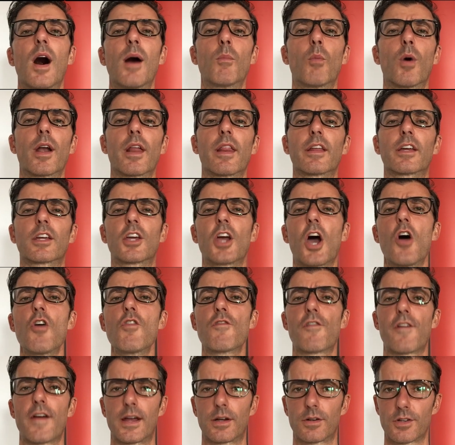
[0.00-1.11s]
I'm one of the
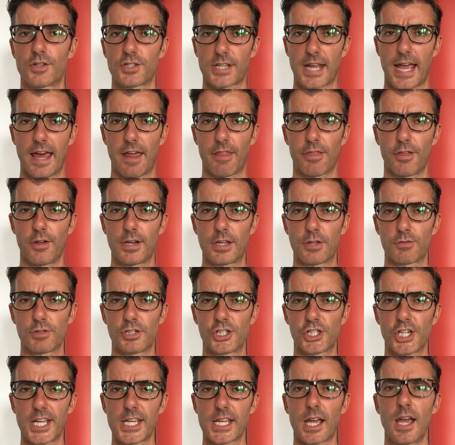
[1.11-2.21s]
co-founders at 33
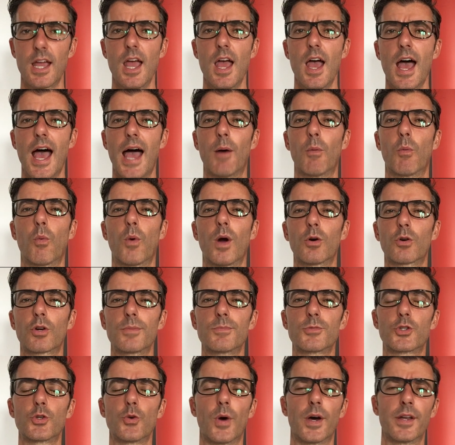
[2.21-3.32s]
Shake, and welcome
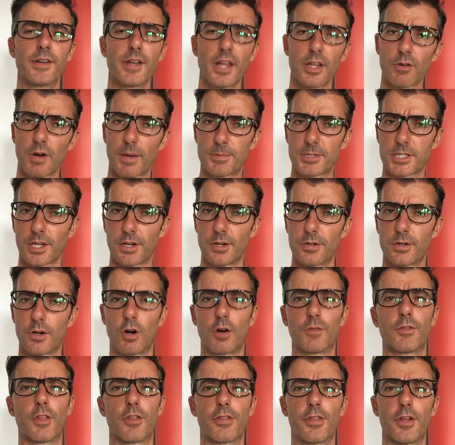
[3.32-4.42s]
to another episode
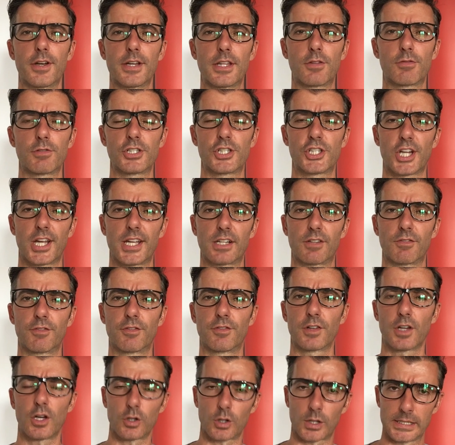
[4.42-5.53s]
of the 33 Shake
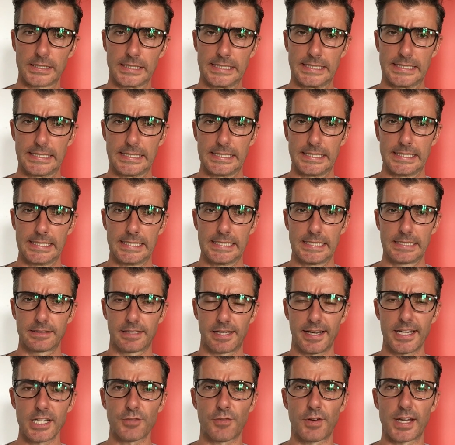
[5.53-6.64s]
vlog.
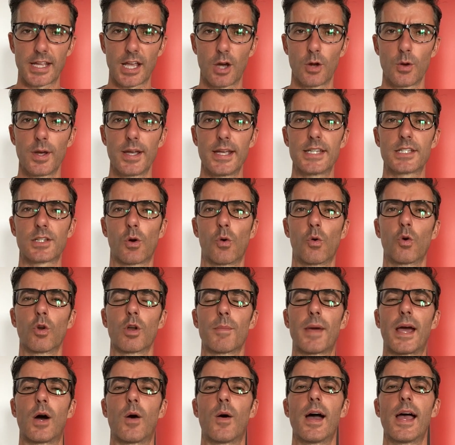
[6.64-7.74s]
Today's video is all
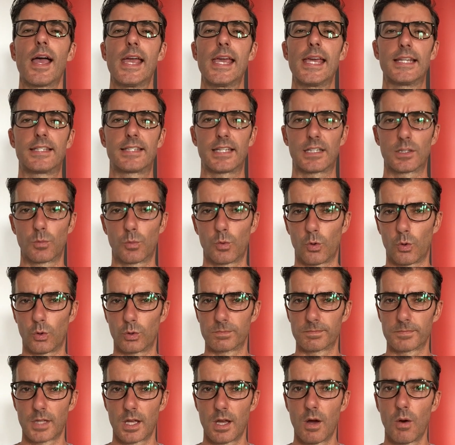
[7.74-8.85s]
about hitting the
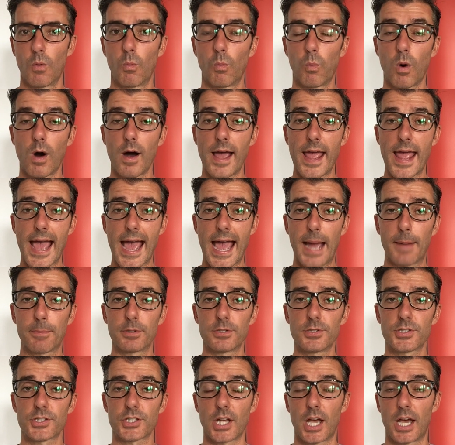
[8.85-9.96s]
wall, why it
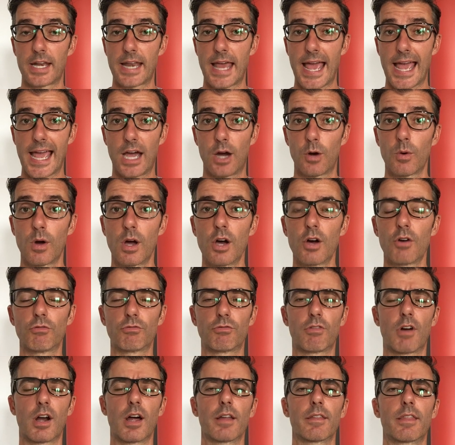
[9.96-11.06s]
happens and how,
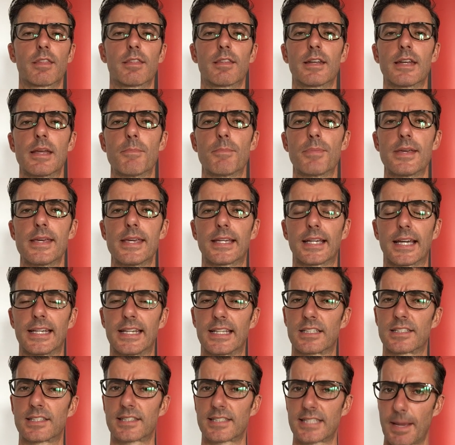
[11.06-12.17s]
rather than it being an
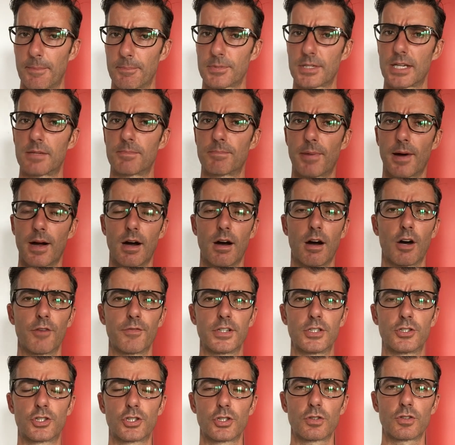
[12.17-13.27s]
accepted part of
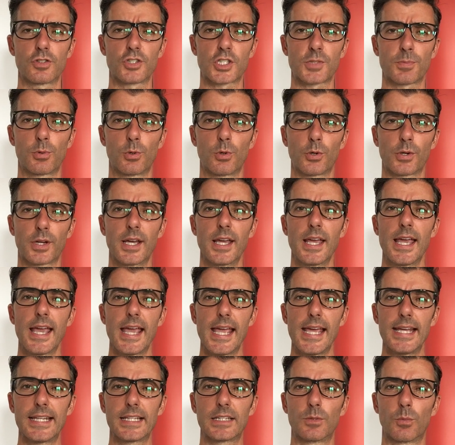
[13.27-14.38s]
endurance sport,
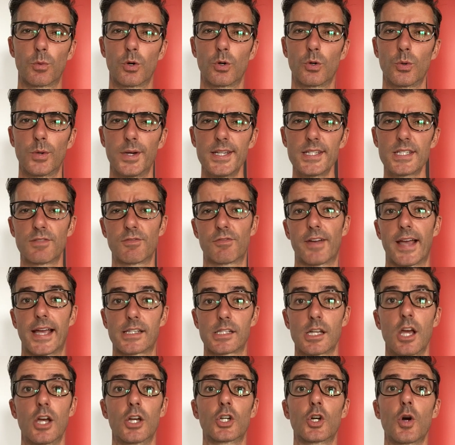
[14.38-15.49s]
hitting the wall is in
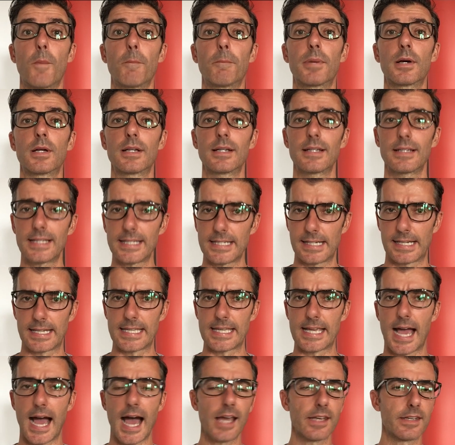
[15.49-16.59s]
fact
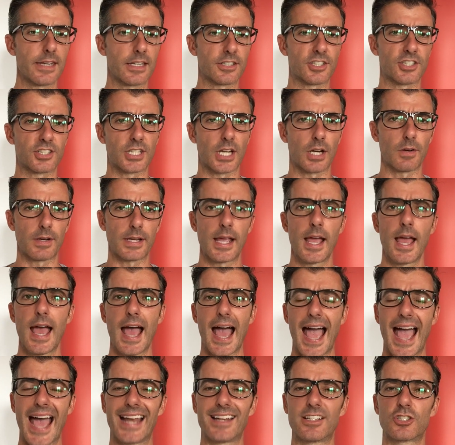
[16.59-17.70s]
completely unnecessary
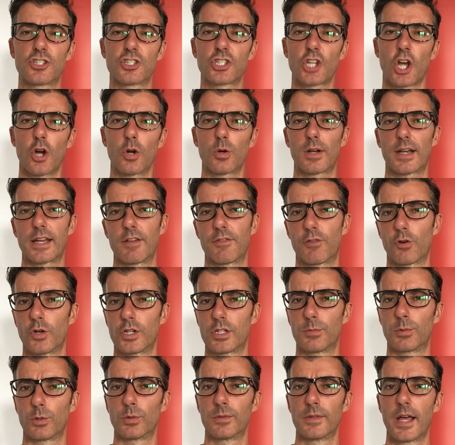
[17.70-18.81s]
and totally
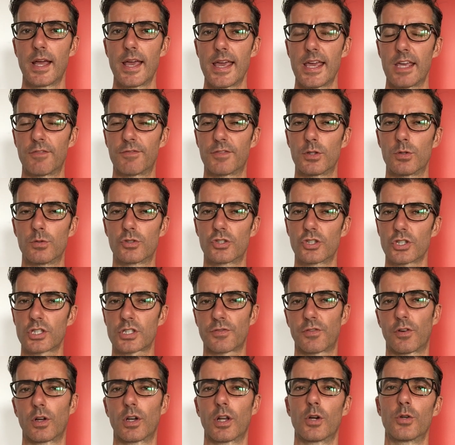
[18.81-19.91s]
avoidable if you just
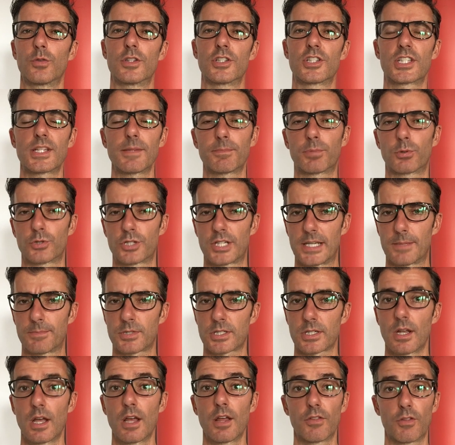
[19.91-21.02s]
follow the simple
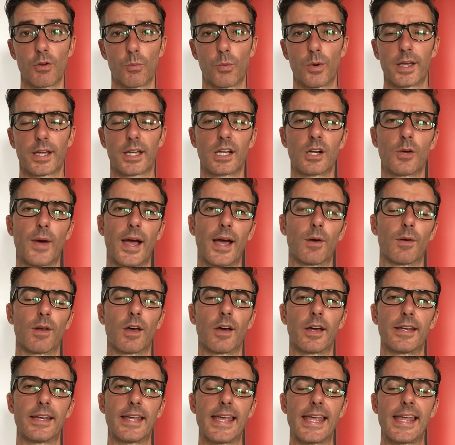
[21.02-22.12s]
tips that we're going to
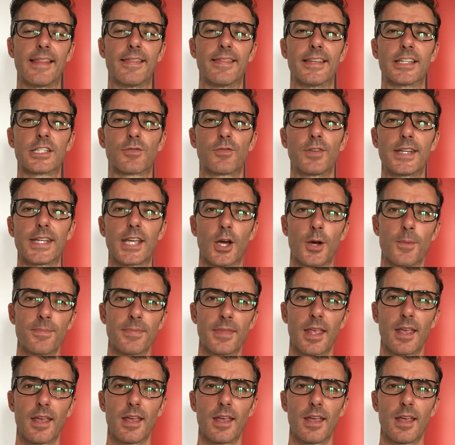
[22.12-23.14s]
outline in this video.